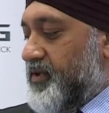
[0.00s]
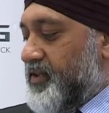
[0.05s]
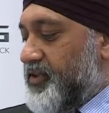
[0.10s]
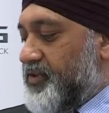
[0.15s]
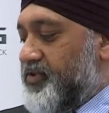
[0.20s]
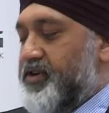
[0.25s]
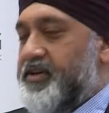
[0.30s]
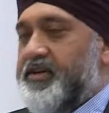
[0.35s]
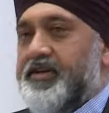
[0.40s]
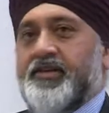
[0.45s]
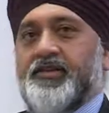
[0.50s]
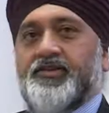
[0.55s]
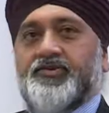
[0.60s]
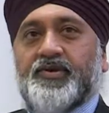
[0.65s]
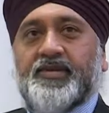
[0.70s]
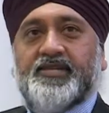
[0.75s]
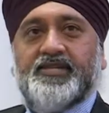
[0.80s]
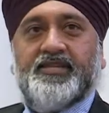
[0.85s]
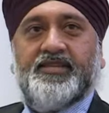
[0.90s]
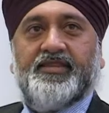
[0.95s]

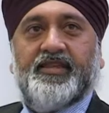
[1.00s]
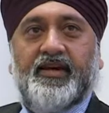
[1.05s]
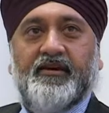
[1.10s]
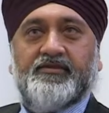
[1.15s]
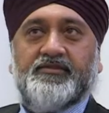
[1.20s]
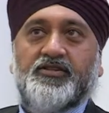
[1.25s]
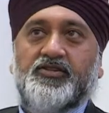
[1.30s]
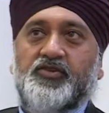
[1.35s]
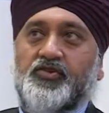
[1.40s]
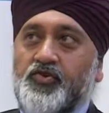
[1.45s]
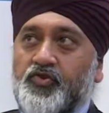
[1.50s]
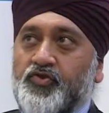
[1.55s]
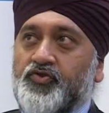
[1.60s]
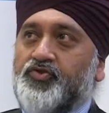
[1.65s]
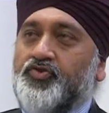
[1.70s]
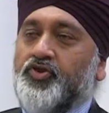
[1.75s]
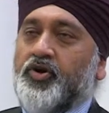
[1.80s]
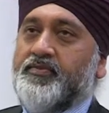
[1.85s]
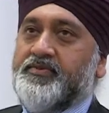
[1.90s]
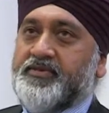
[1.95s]
320,000 new
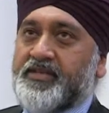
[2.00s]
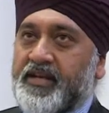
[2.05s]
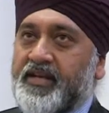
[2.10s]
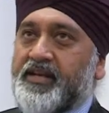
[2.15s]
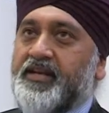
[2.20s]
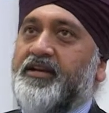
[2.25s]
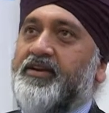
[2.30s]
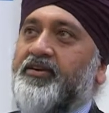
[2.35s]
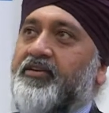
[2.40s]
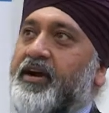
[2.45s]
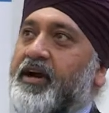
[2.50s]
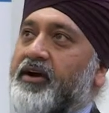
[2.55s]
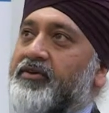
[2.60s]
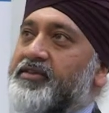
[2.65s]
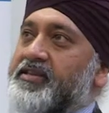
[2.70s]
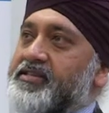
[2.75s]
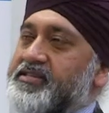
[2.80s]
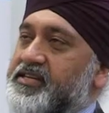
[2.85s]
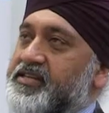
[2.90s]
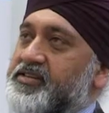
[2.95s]
jobs in and around
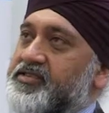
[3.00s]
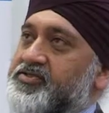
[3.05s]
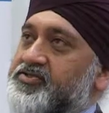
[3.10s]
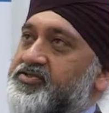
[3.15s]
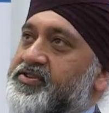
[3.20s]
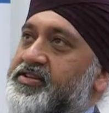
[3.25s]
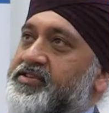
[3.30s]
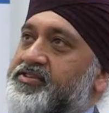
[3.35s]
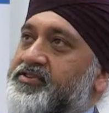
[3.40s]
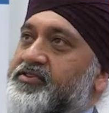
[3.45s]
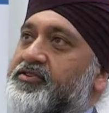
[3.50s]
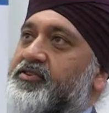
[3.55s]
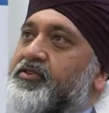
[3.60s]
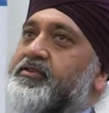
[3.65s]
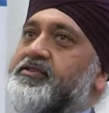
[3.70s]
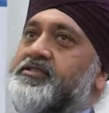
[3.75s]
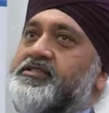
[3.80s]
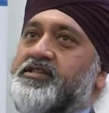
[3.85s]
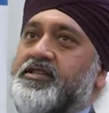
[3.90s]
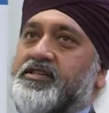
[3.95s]
this industry, so
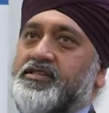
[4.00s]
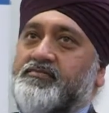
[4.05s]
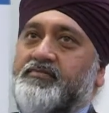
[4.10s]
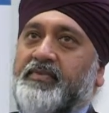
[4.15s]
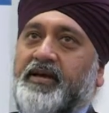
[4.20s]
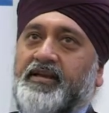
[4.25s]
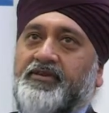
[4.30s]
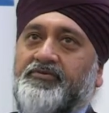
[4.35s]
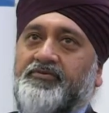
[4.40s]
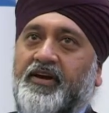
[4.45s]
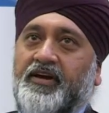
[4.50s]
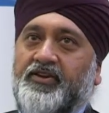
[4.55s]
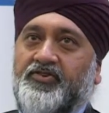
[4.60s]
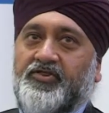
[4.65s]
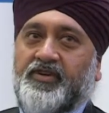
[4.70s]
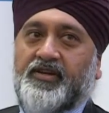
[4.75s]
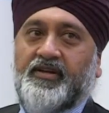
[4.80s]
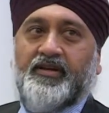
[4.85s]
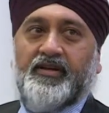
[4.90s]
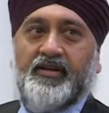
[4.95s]
not just
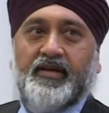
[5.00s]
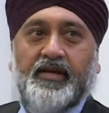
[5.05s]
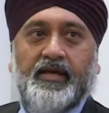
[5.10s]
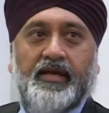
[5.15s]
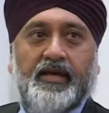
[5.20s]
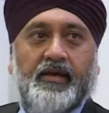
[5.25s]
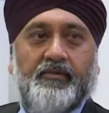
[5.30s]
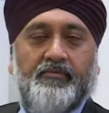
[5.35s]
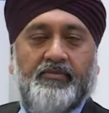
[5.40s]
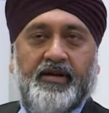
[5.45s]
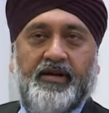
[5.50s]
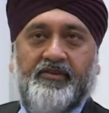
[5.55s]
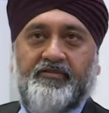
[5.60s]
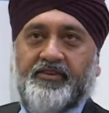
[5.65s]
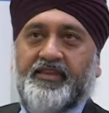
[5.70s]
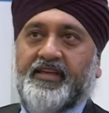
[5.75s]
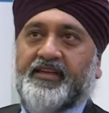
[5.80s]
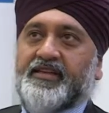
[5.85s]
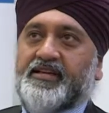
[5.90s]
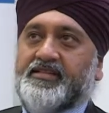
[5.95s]
manufacturing, but
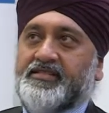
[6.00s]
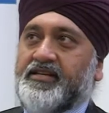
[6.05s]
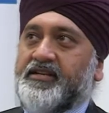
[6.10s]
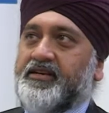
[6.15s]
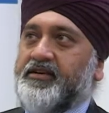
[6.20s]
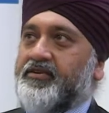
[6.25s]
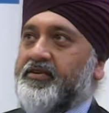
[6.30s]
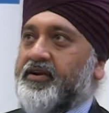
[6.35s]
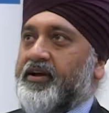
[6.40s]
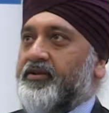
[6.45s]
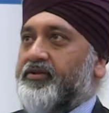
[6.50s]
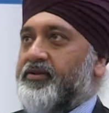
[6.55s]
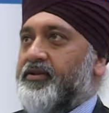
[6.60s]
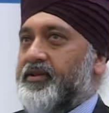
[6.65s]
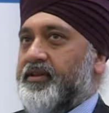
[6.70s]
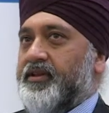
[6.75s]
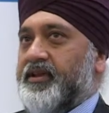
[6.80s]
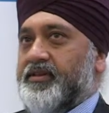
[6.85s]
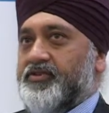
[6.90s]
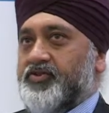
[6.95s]
everything that's in and around
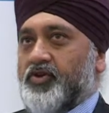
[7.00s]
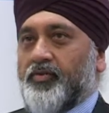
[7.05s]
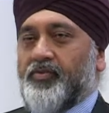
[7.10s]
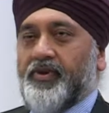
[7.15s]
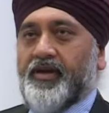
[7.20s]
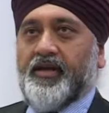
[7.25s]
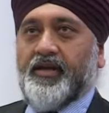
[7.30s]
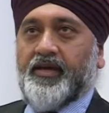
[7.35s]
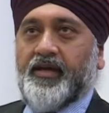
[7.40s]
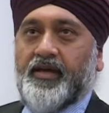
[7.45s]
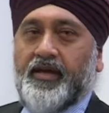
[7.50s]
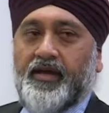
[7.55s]
that topic.